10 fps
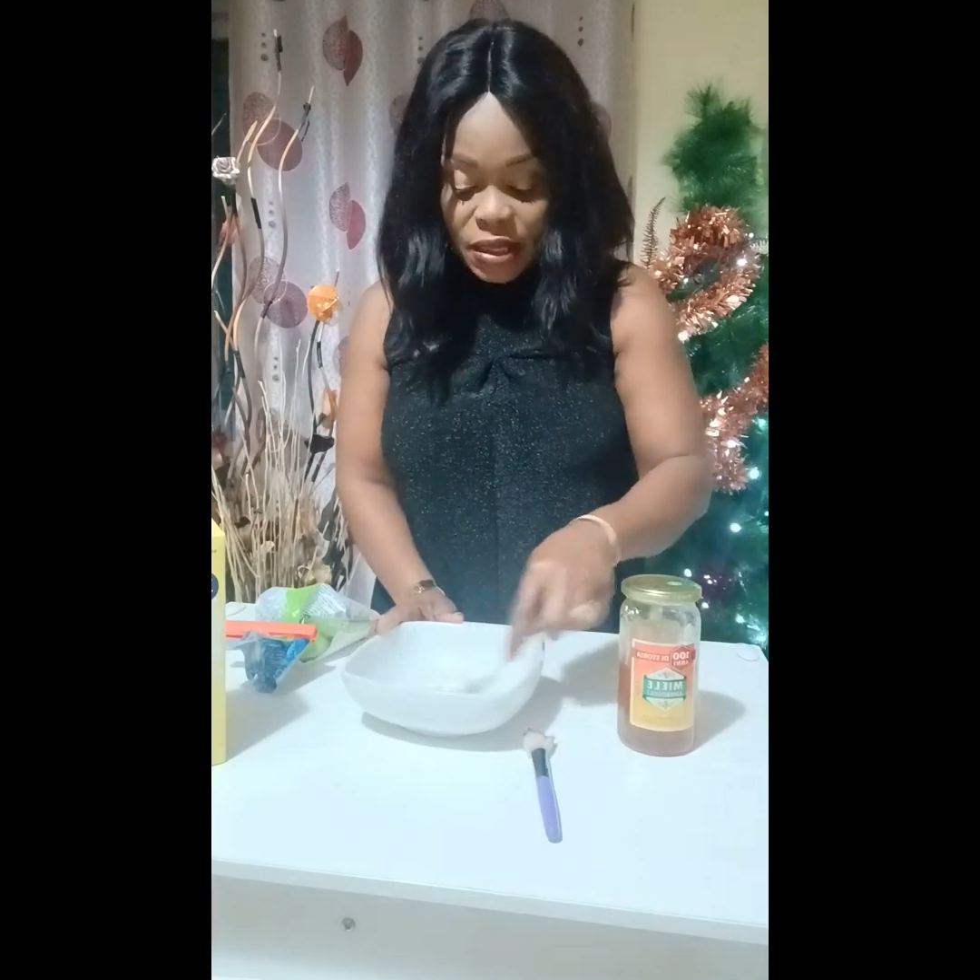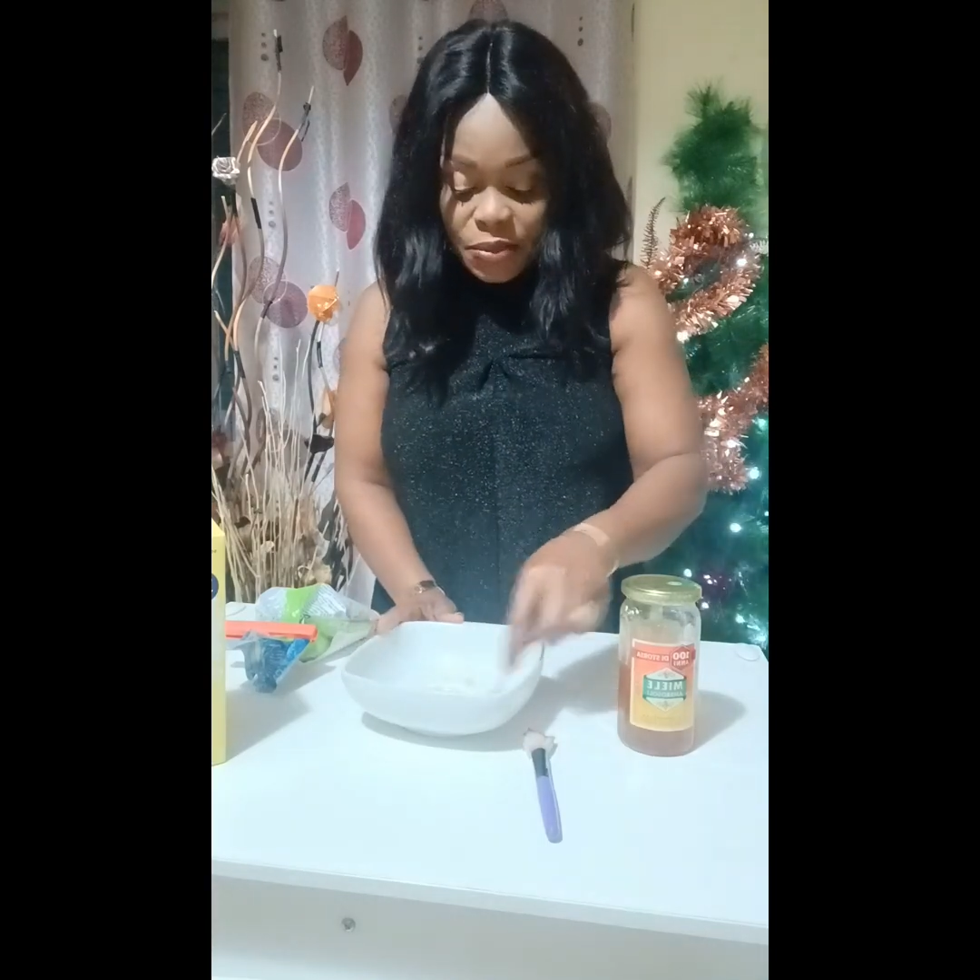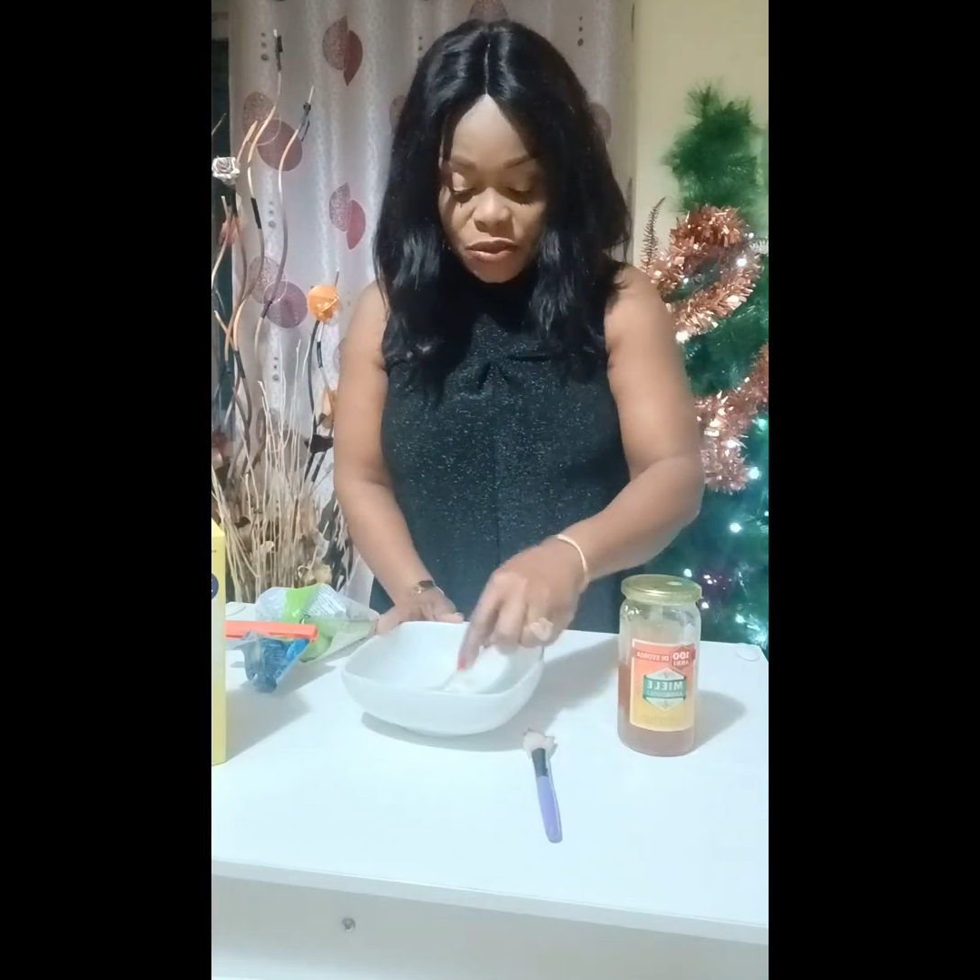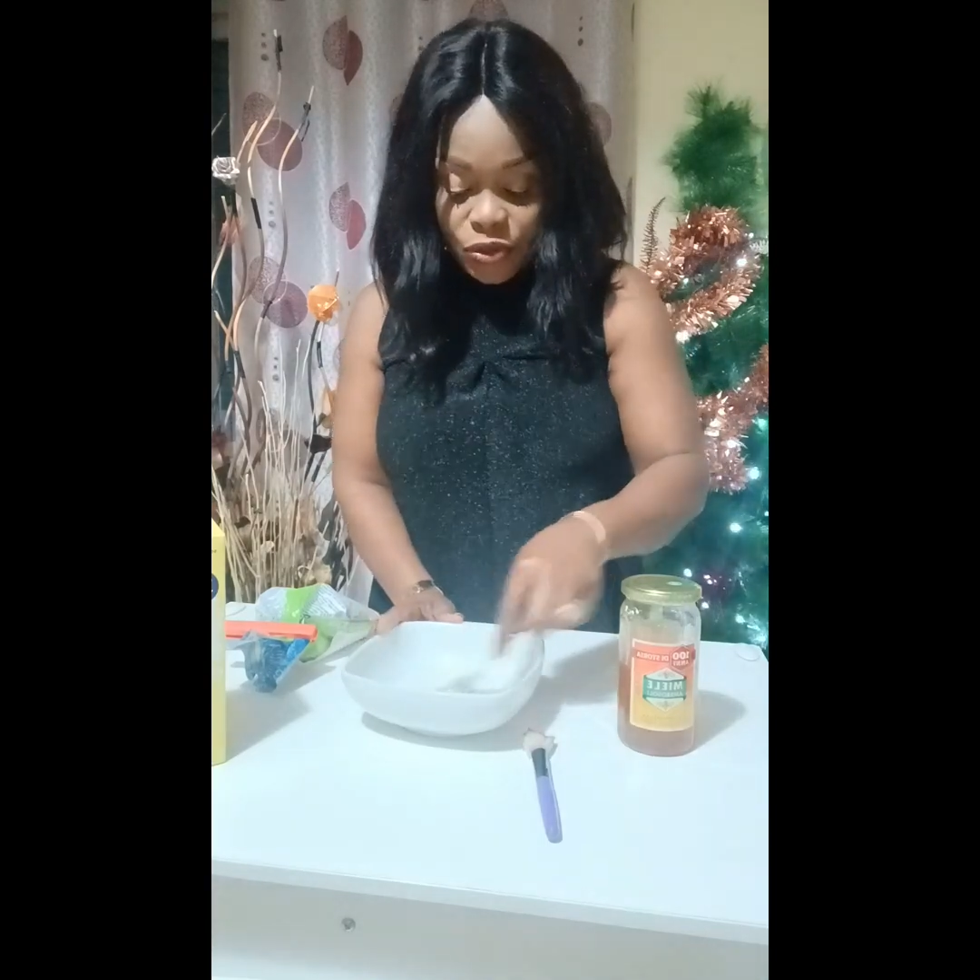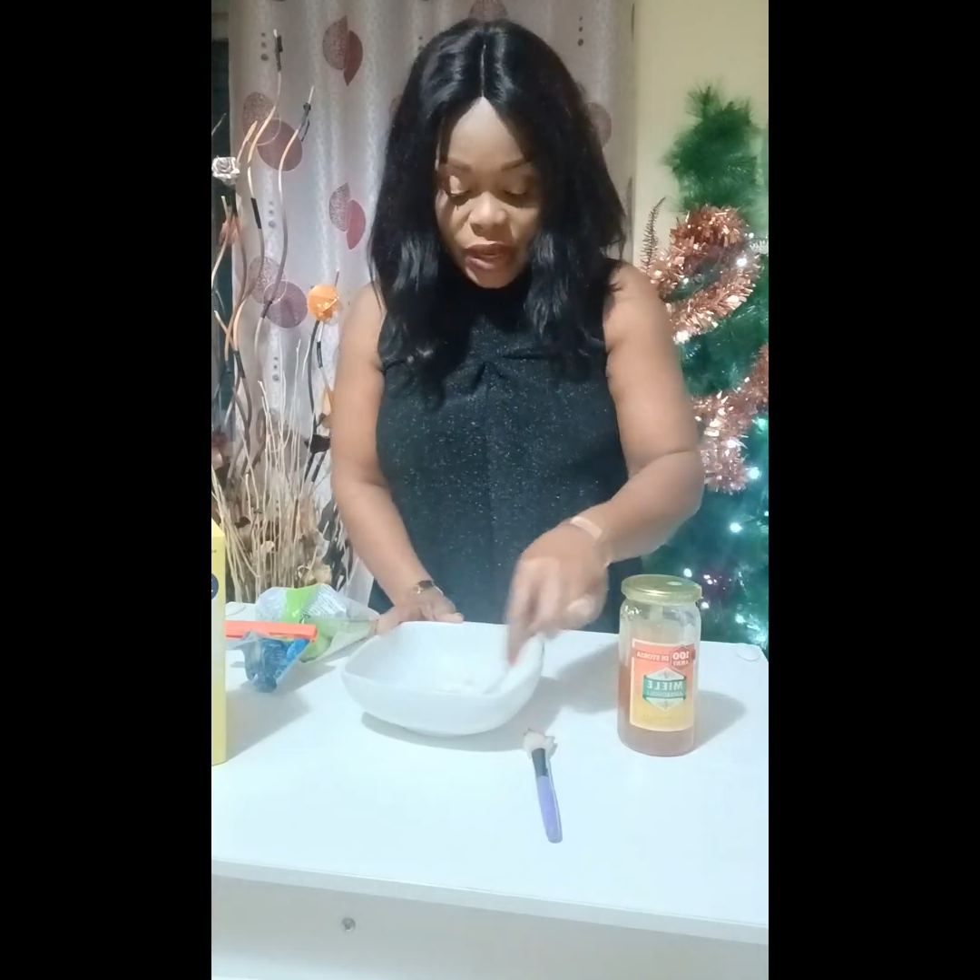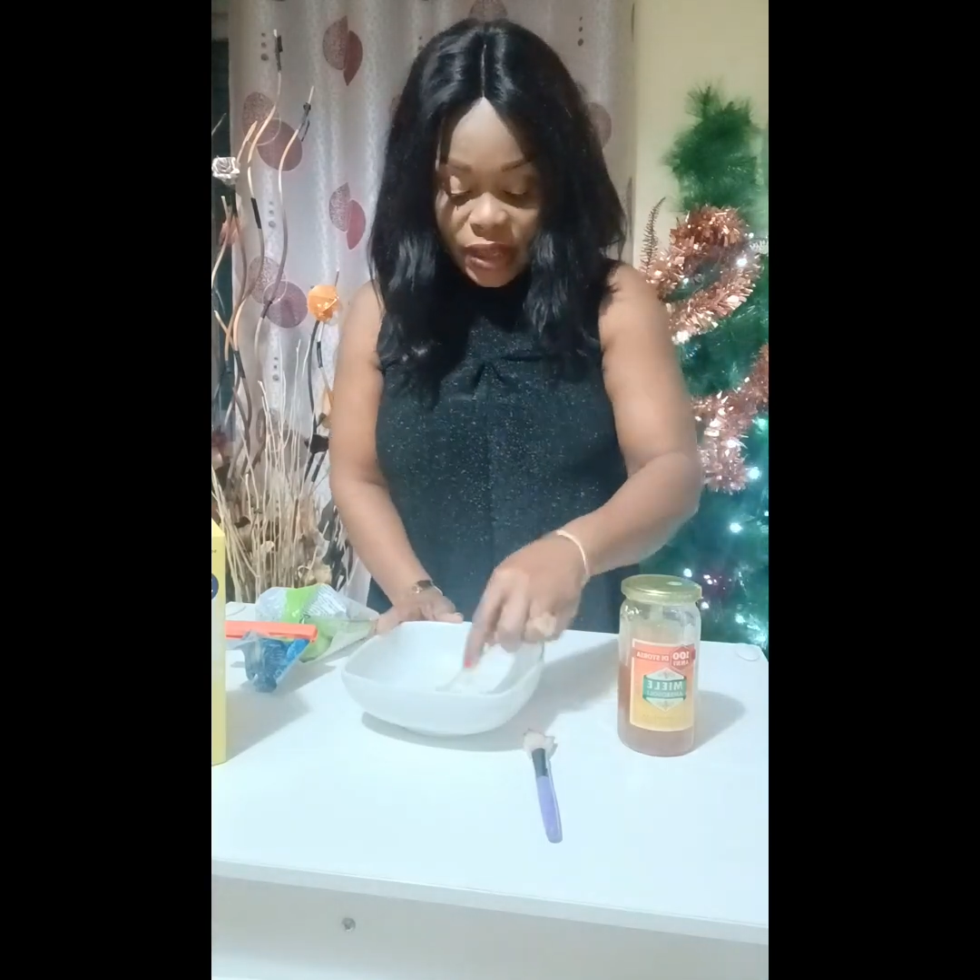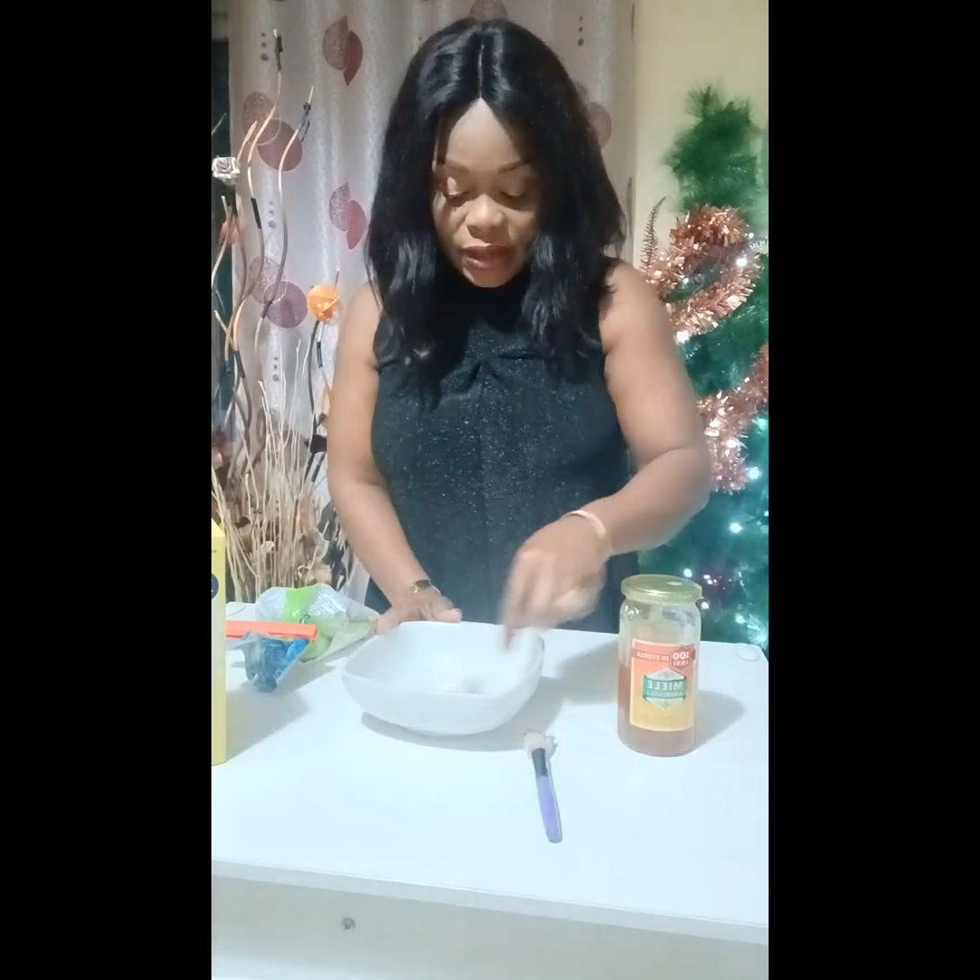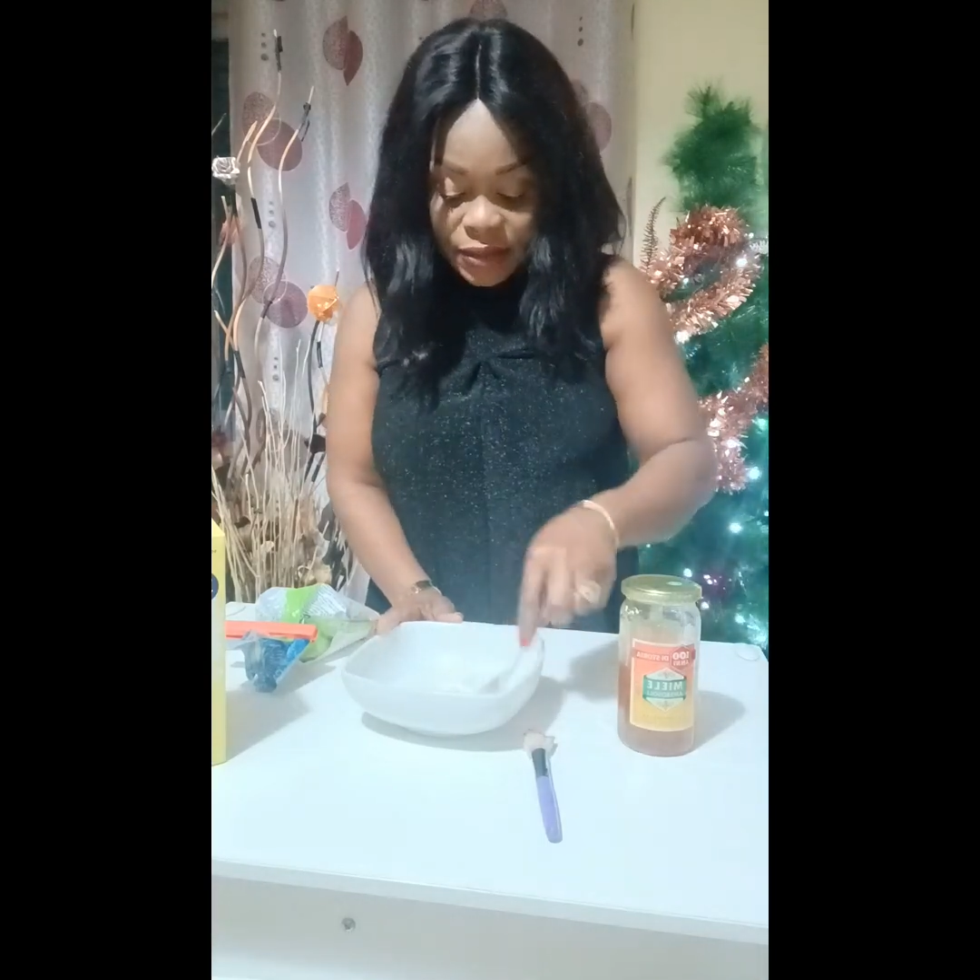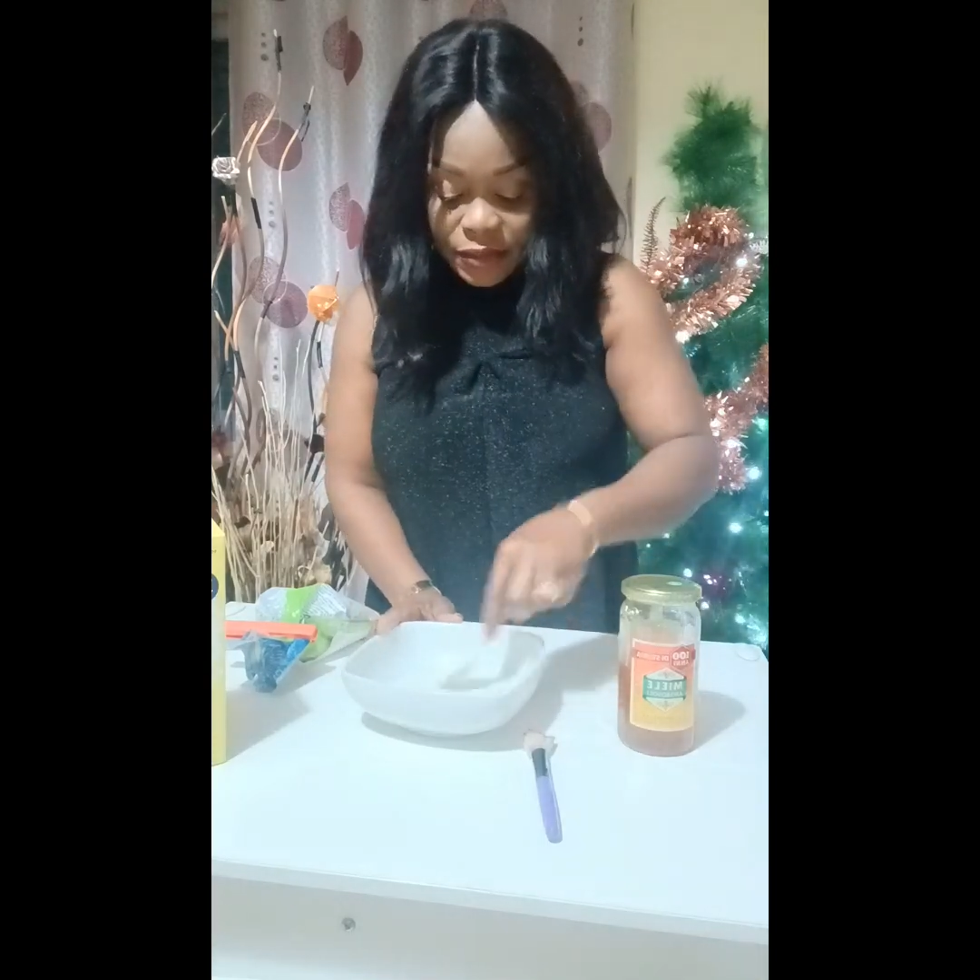minutes.